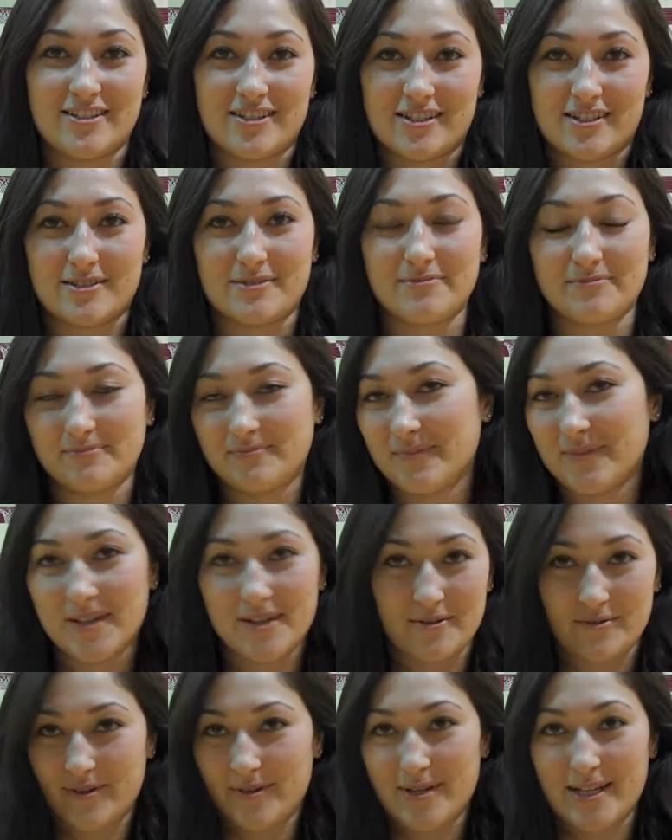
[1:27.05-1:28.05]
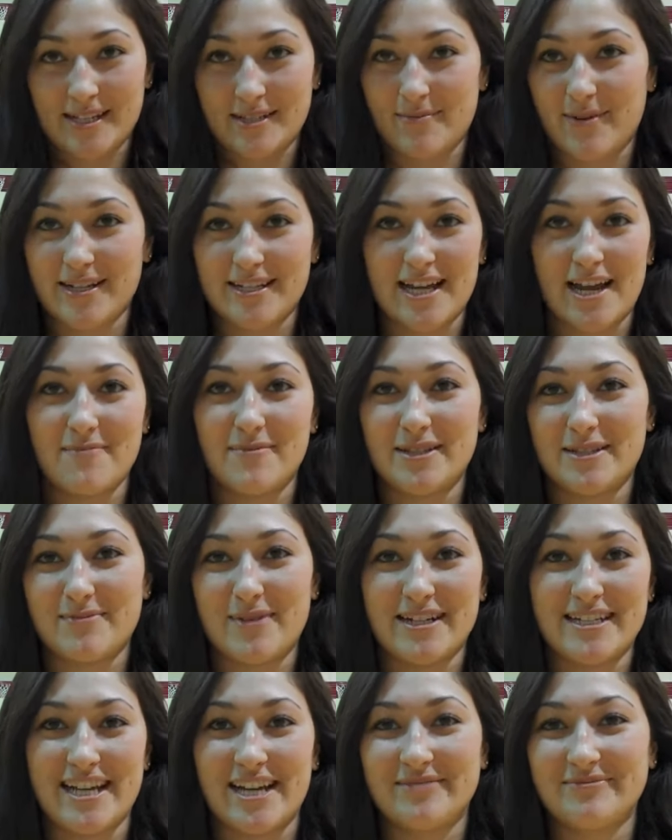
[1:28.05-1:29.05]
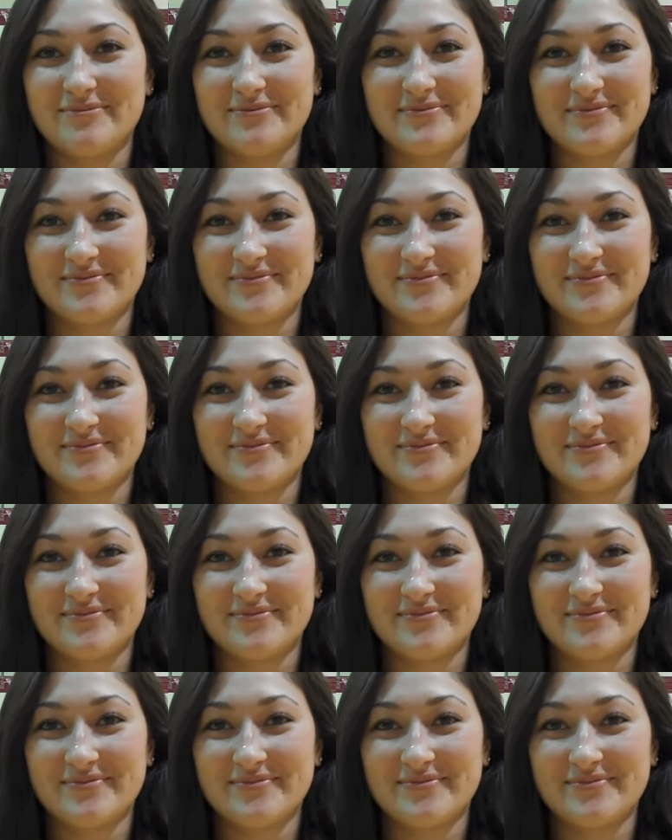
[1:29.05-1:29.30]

Just when it's my time, it's my time.